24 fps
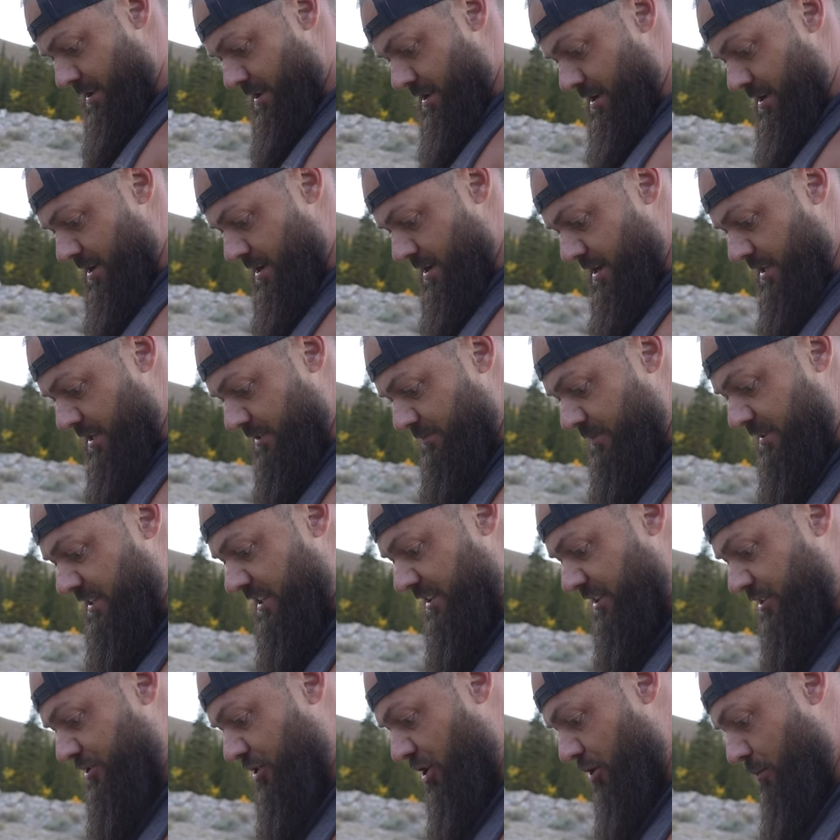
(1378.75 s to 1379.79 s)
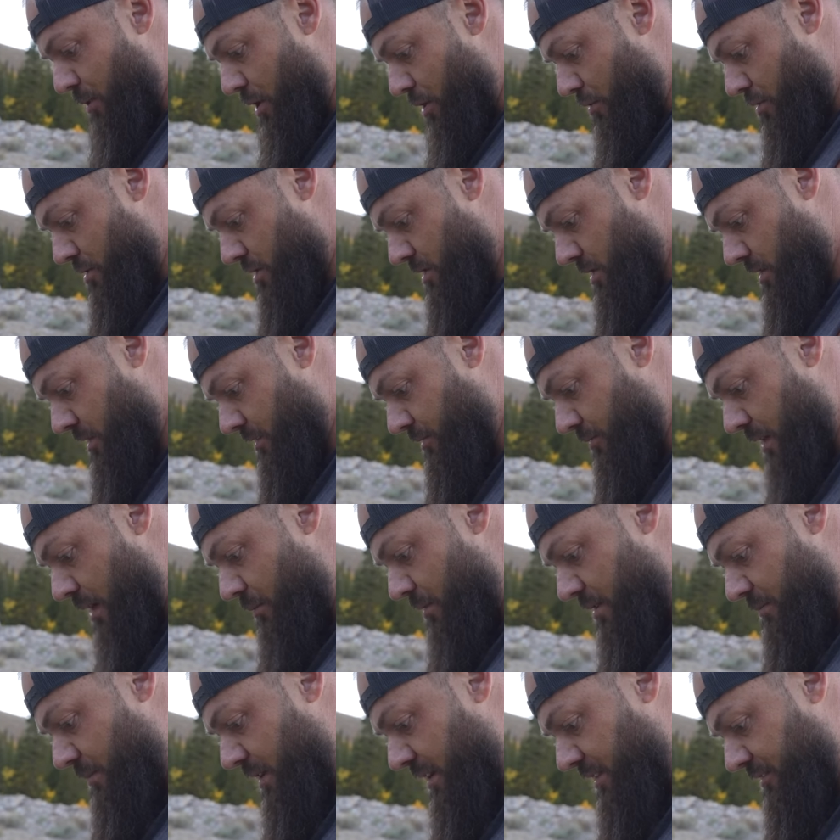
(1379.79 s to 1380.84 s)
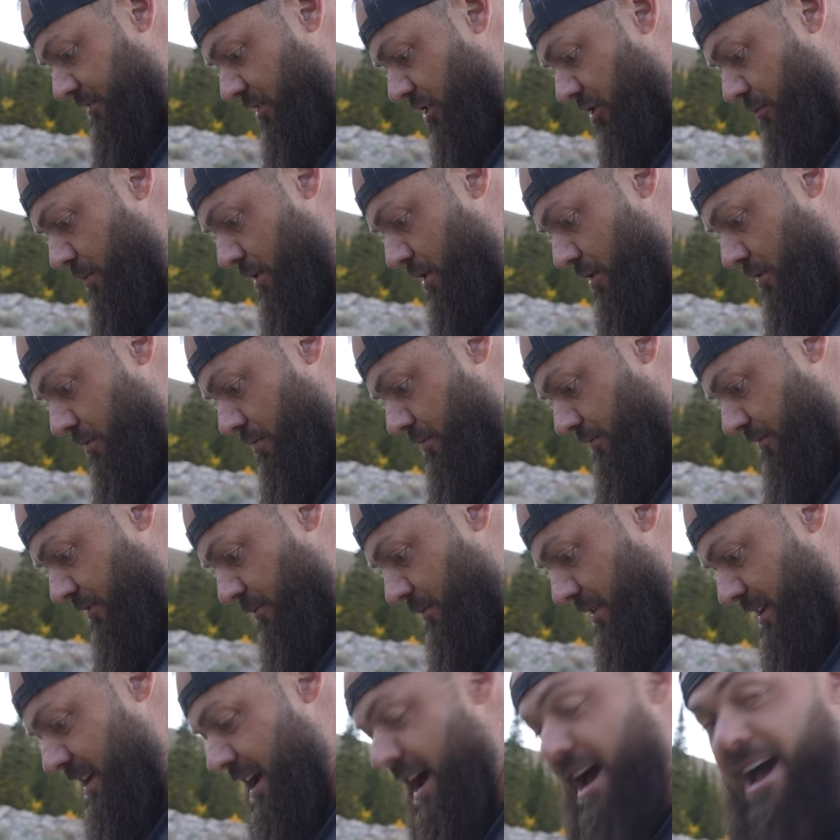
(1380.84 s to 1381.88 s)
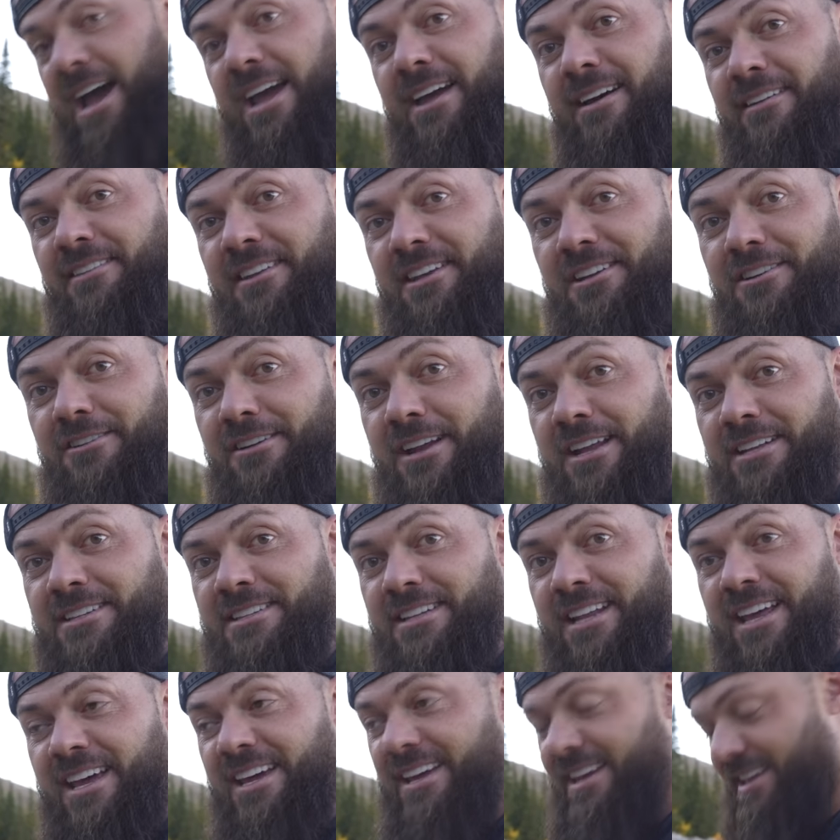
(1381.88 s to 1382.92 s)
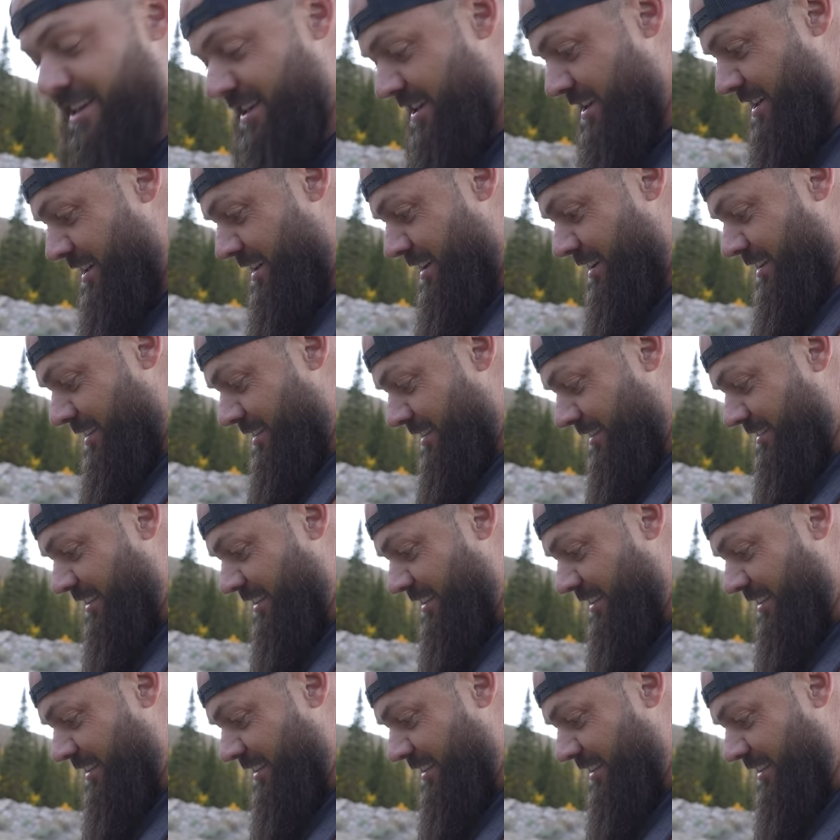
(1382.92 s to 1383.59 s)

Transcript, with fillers: is missing the turbo. So I went and bought a turbo from a guy on the internet today. It's